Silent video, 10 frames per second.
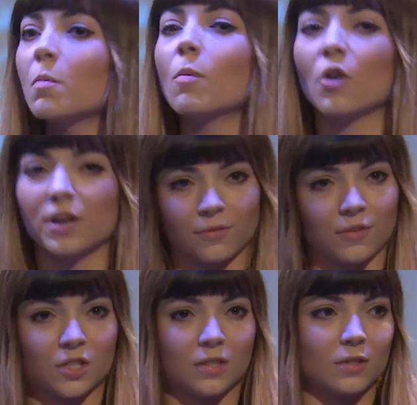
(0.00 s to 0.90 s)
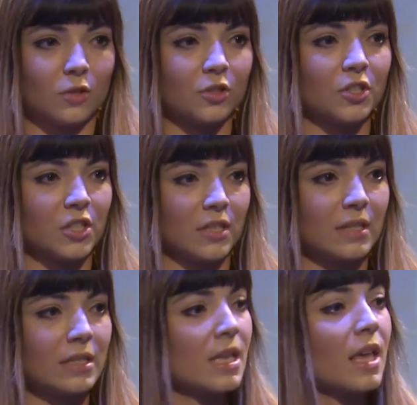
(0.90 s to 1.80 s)
more efficient
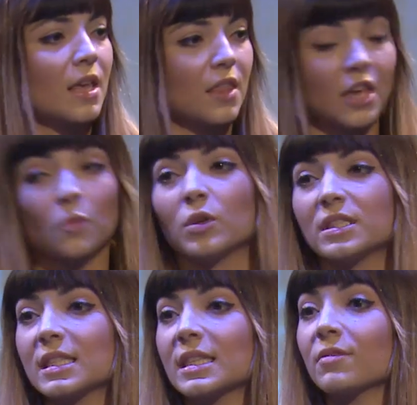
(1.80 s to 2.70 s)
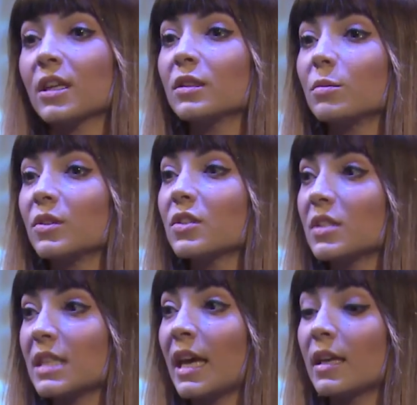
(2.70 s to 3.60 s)
solutions than what is available
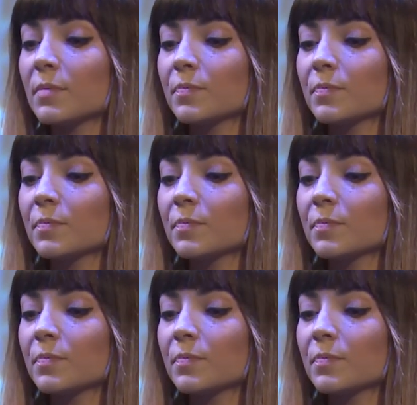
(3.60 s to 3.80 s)
today.